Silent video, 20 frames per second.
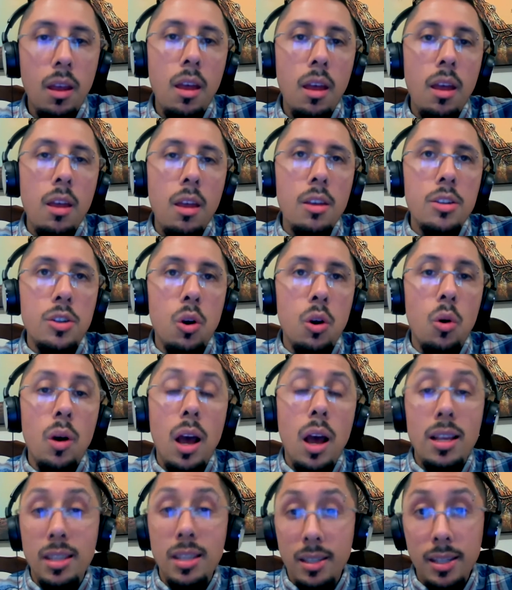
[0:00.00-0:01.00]
So
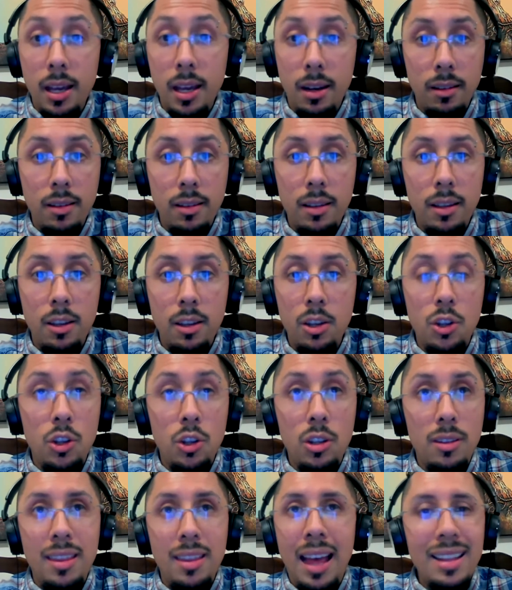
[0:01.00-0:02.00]
as I said,
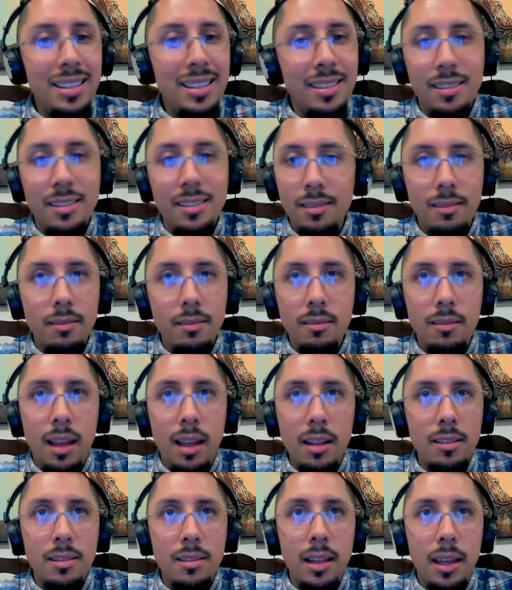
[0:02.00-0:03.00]

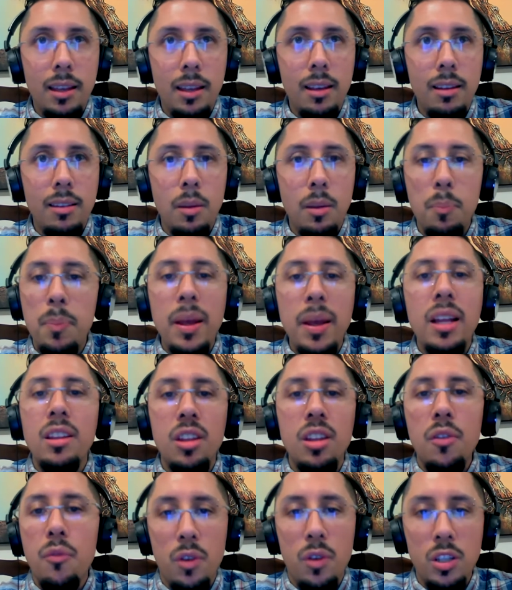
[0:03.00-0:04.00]
that's like the big
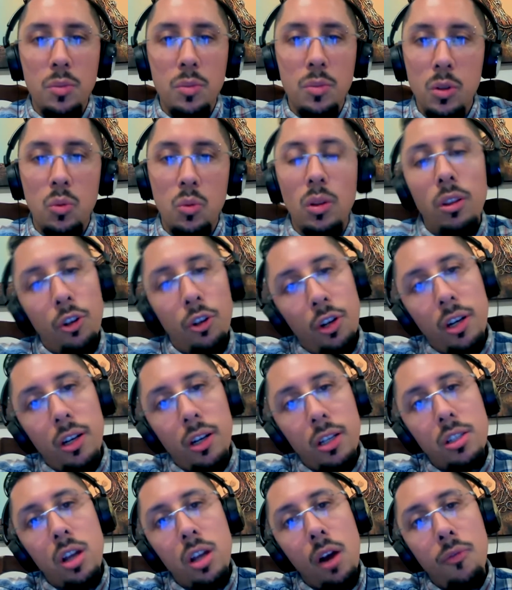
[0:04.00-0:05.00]
difference between learning the
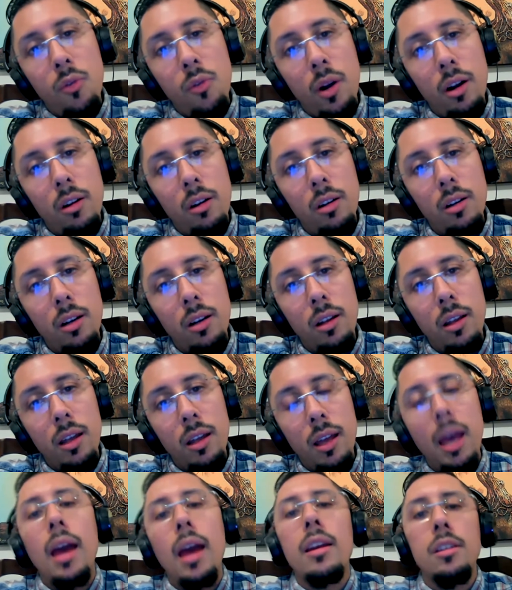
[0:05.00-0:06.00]
software
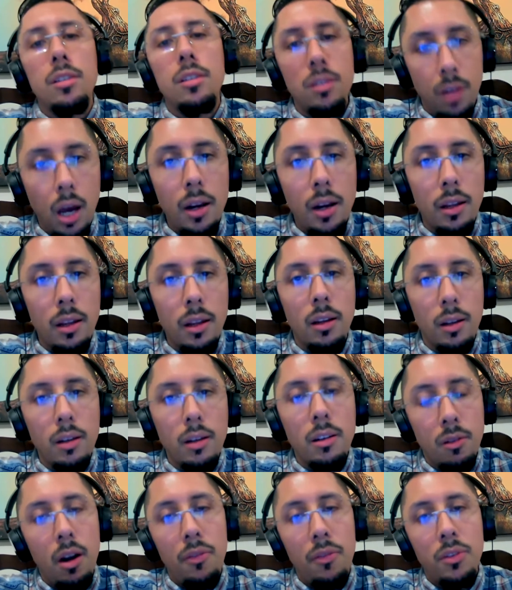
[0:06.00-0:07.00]
and studying
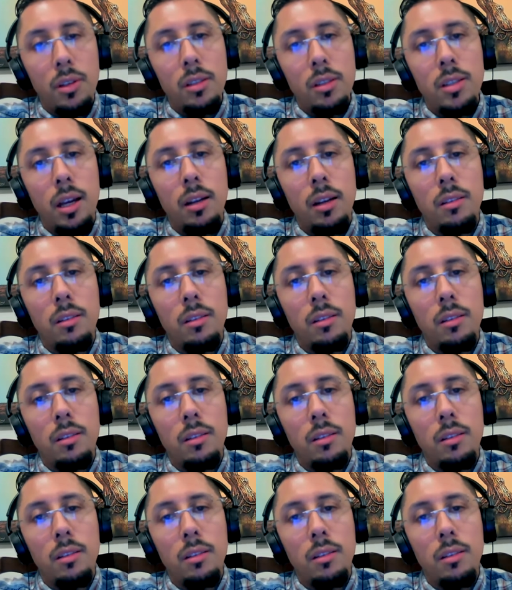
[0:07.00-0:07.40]
graphic design.